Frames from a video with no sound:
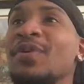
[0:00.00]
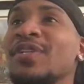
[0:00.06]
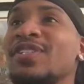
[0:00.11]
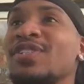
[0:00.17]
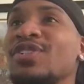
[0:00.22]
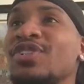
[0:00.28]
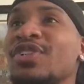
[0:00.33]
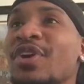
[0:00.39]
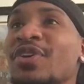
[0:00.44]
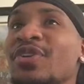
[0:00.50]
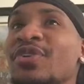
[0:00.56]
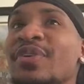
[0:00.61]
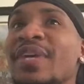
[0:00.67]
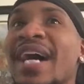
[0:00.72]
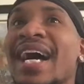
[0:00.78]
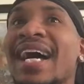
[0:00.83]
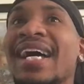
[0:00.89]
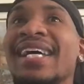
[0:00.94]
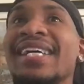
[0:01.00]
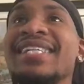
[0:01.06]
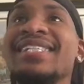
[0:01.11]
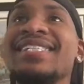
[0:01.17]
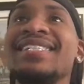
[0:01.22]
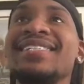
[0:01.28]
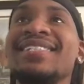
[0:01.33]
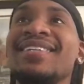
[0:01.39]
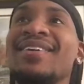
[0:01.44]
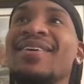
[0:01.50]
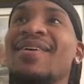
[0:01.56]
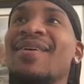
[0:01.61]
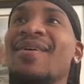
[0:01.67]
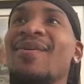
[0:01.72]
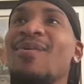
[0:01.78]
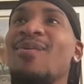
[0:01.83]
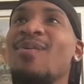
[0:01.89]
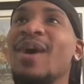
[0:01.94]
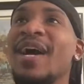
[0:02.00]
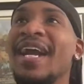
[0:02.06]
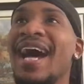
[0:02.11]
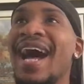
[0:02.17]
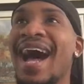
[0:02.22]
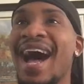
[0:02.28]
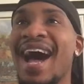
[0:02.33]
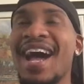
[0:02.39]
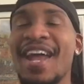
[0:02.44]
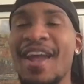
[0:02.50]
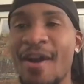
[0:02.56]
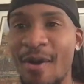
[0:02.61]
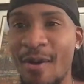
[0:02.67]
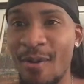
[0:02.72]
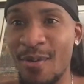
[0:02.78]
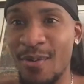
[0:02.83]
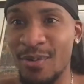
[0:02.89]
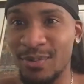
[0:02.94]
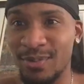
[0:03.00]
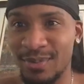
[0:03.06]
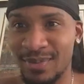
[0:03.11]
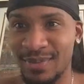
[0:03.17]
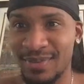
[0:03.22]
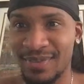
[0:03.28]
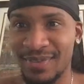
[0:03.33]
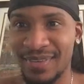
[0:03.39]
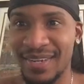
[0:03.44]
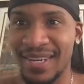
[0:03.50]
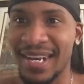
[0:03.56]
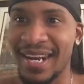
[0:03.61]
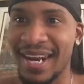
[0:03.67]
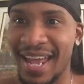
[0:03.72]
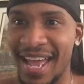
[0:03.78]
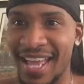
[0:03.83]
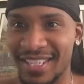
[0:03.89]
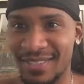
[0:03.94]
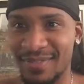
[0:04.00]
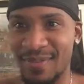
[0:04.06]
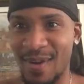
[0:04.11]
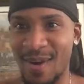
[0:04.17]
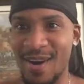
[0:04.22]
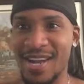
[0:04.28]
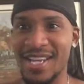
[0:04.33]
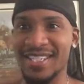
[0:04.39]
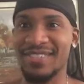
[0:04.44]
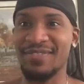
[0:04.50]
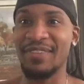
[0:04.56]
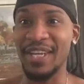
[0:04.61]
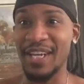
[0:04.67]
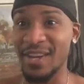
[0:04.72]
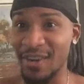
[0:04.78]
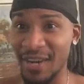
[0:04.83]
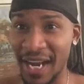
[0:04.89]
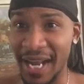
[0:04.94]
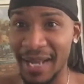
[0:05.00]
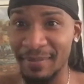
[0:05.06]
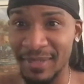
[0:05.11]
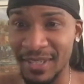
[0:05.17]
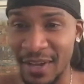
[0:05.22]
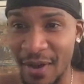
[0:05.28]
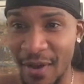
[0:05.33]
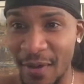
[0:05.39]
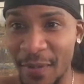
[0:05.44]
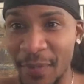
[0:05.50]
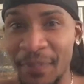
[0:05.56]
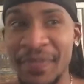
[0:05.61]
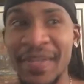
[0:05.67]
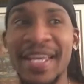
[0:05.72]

going to show you guys what I own as far as video games go,